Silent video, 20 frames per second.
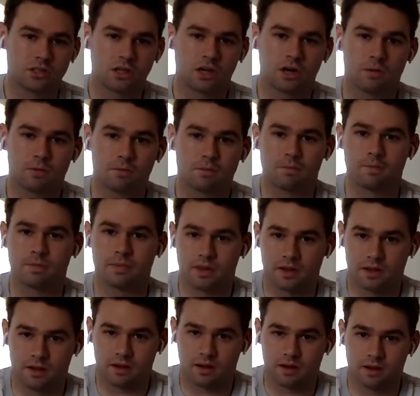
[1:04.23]
So
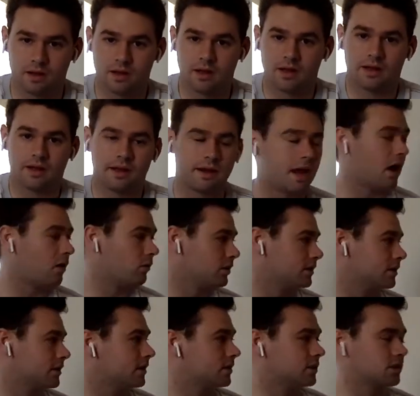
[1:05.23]
now
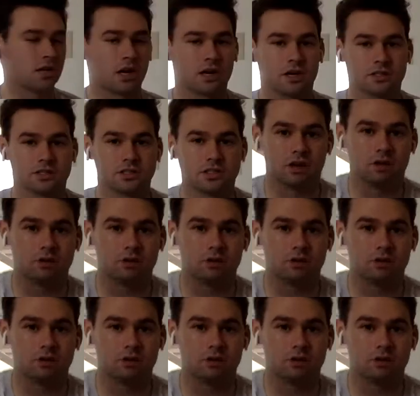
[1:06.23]
let's get started.